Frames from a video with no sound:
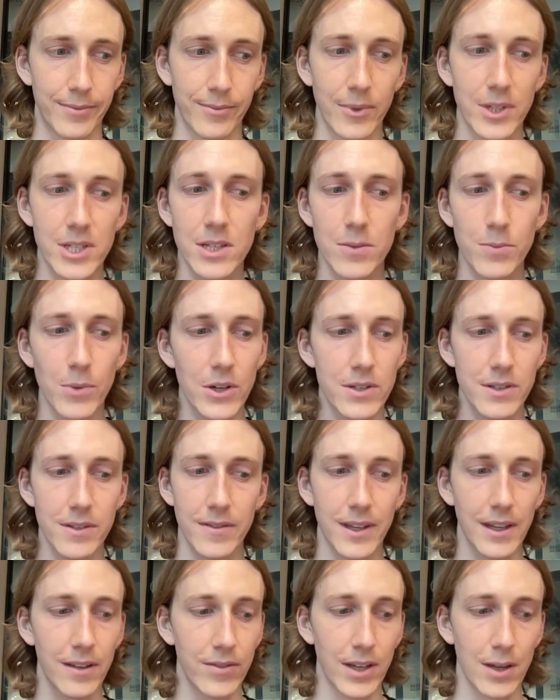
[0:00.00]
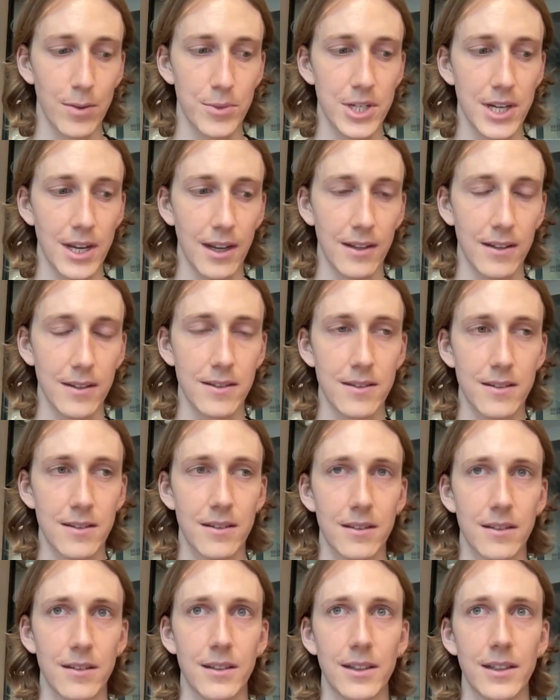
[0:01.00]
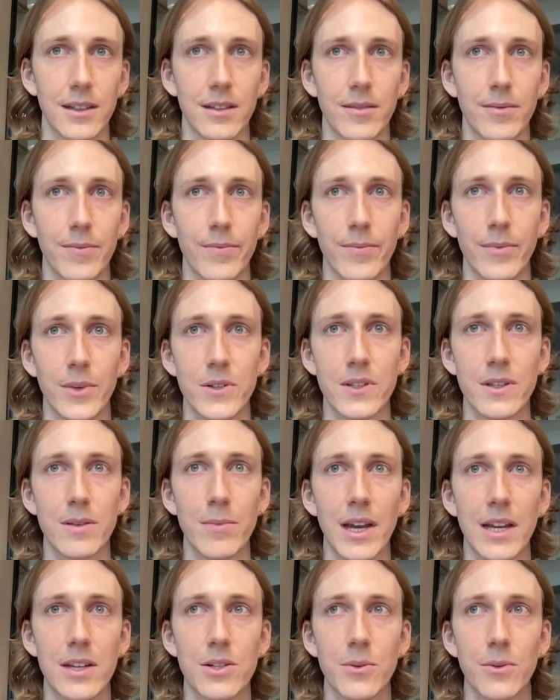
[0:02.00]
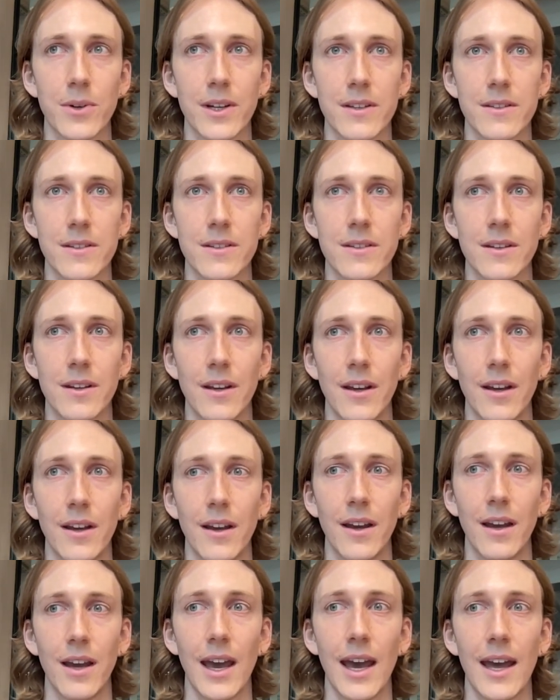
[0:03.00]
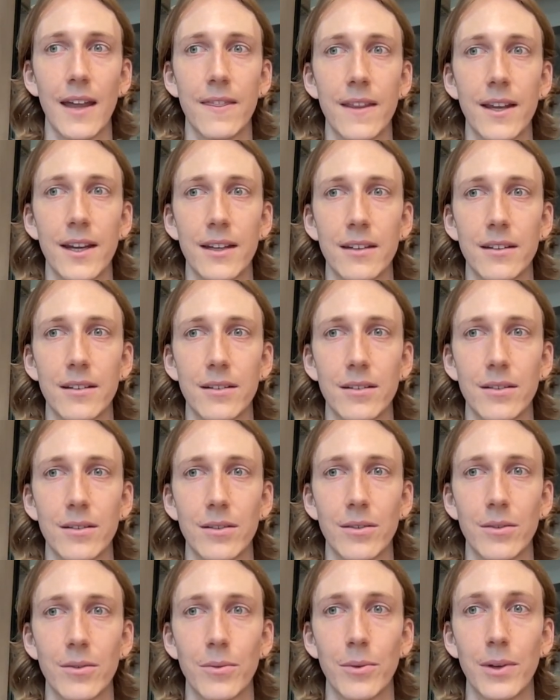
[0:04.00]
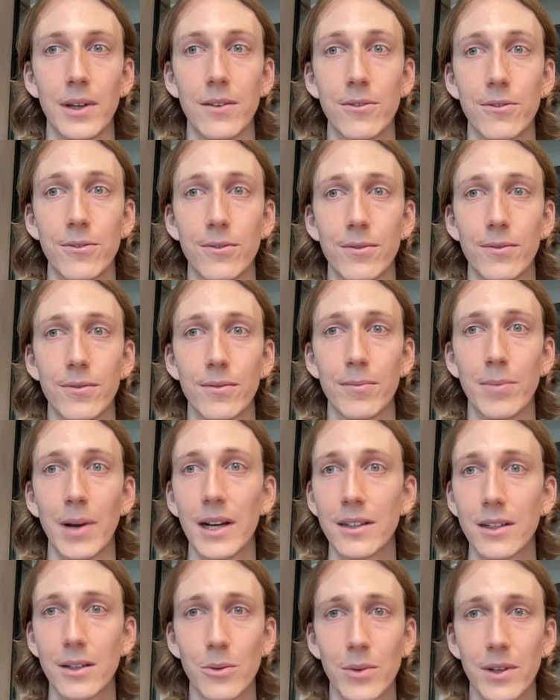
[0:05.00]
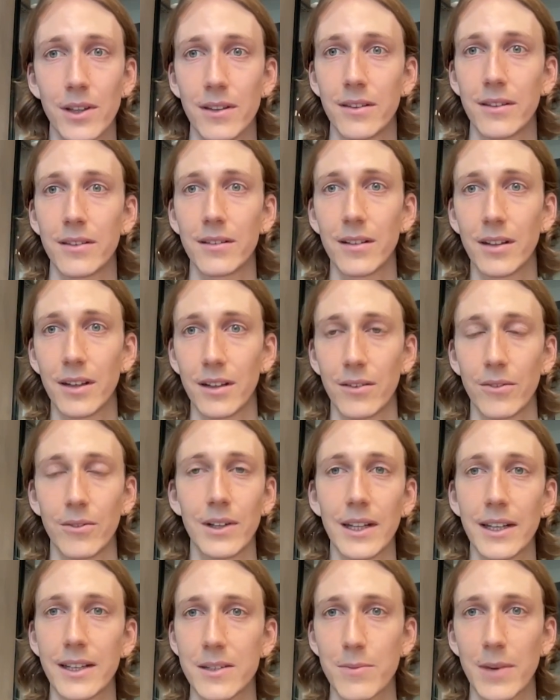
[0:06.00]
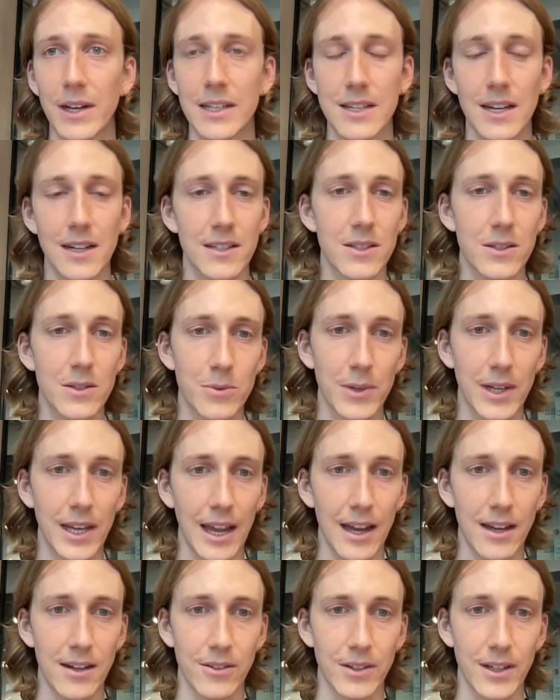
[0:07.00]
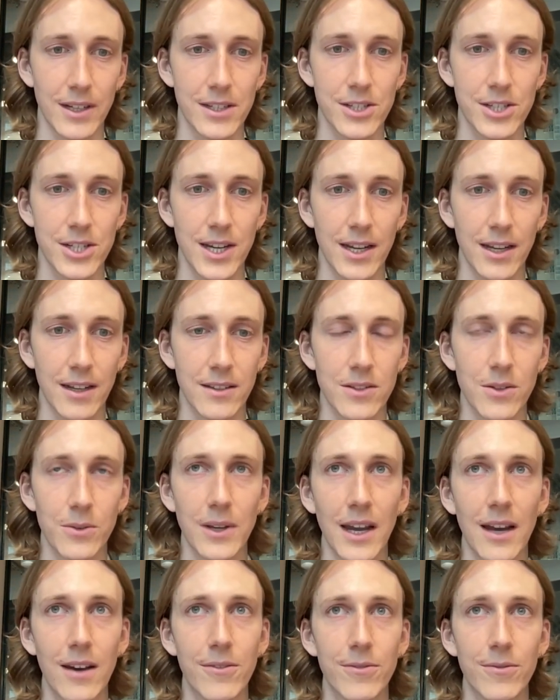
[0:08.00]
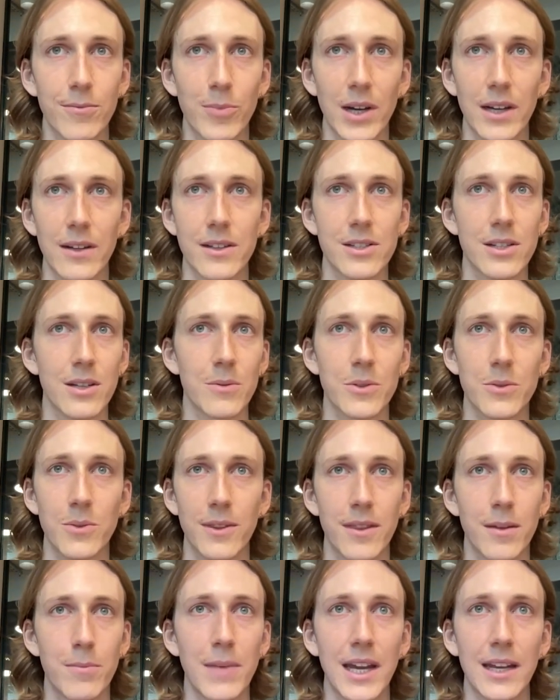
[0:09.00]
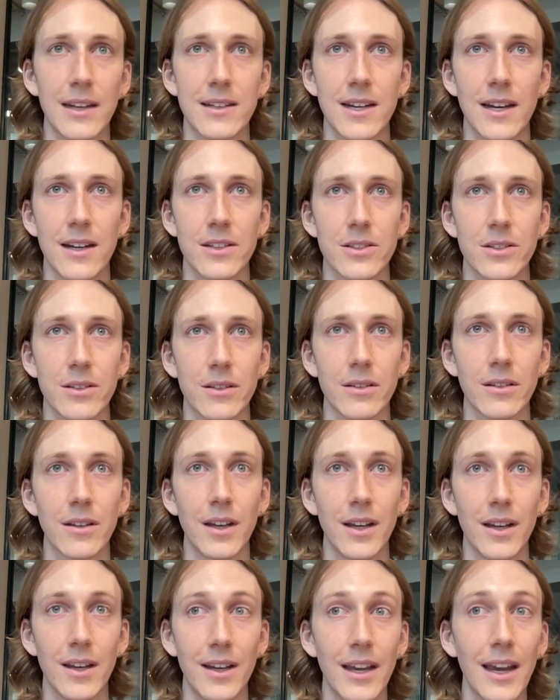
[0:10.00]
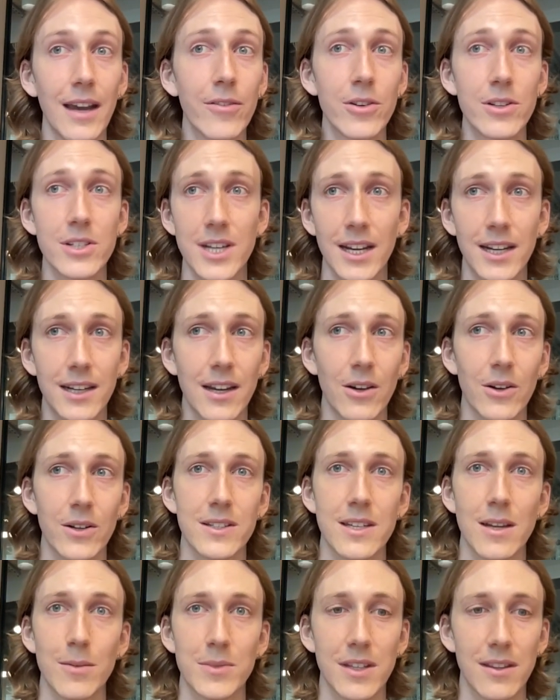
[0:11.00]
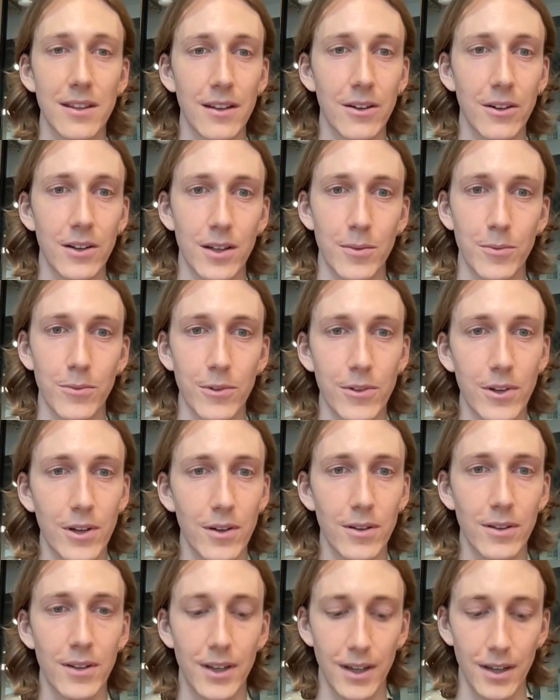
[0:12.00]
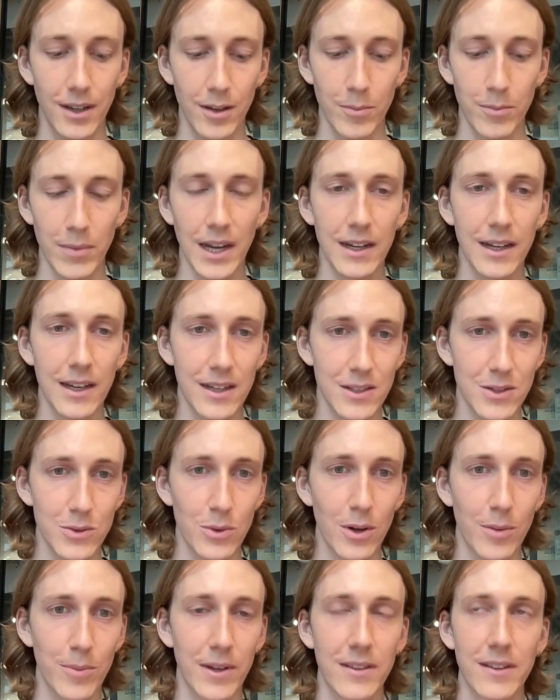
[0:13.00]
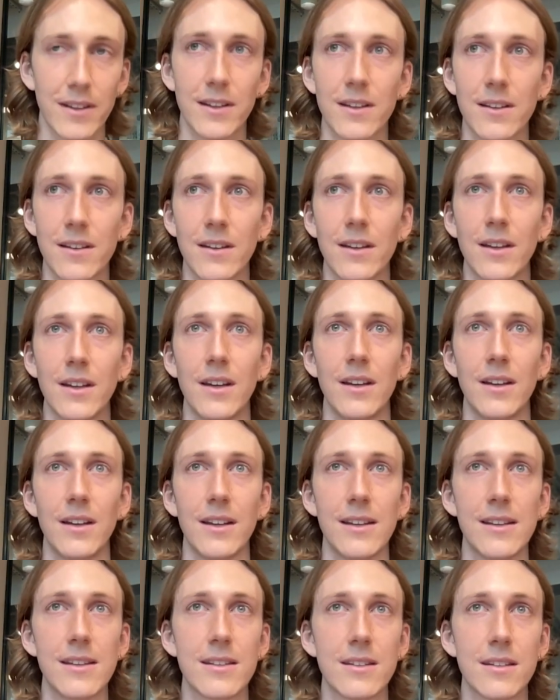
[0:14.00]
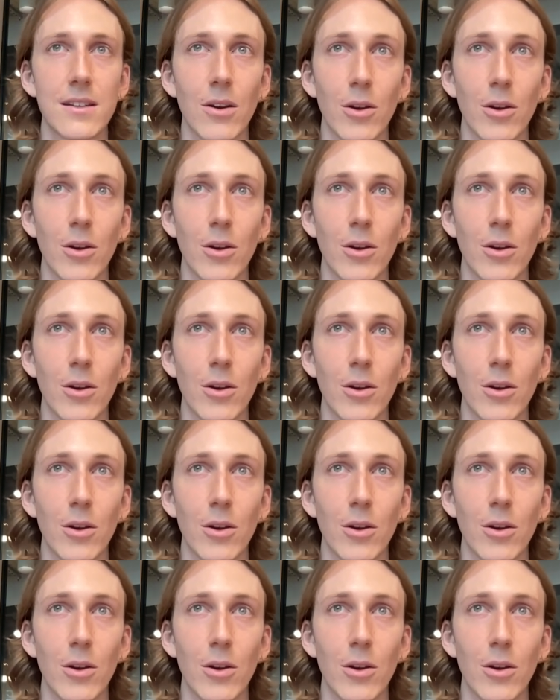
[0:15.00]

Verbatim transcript: which is most of the EVM chains, most of the major ones. And then we've partnered with really as many DEXs as we can on each chain. So we have partnerships with the main DEX on every chain now except Ethereum. We've got PancakeSwap, I think, is